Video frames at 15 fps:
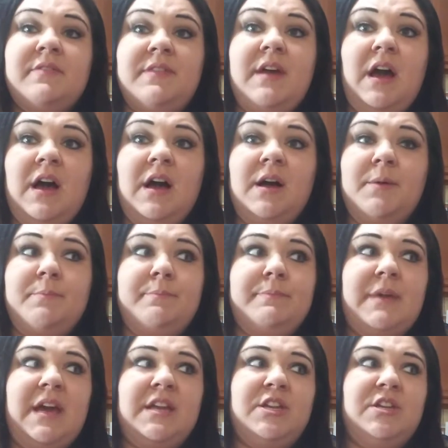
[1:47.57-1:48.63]

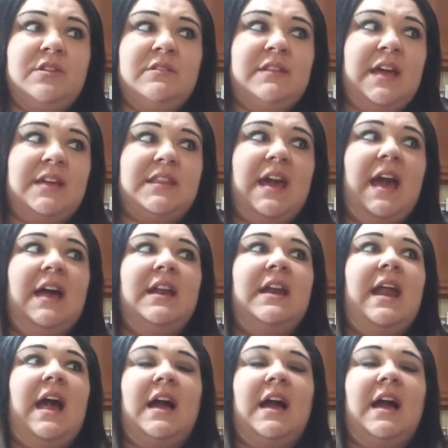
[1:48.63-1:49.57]
um, and like they had an